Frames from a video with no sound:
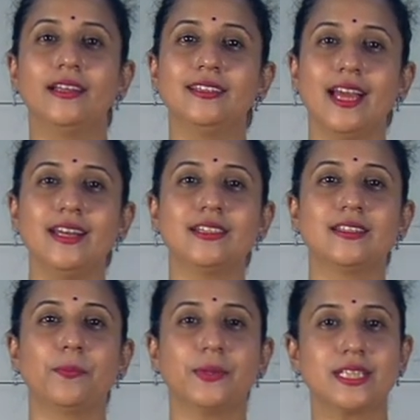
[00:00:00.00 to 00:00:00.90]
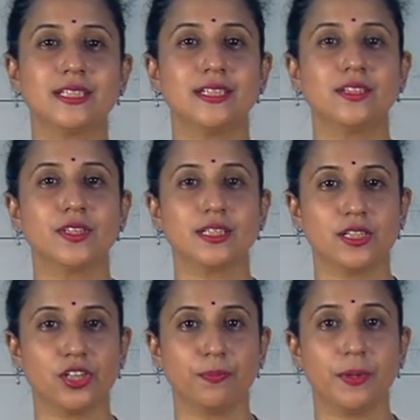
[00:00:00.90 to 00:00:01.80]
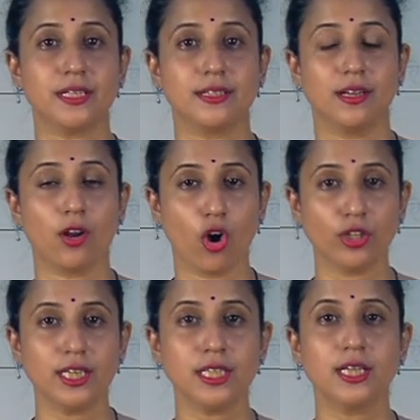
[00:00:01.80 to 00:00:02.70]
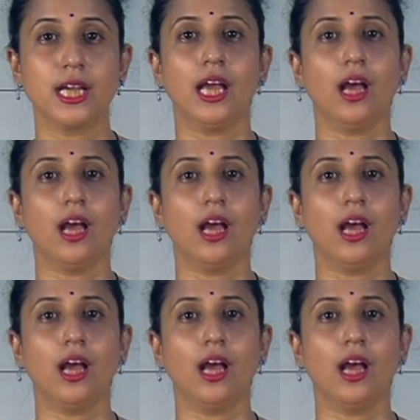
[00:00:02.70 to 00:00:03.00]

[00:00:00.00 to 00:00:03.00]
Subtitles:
Then is the personal research and personal audit.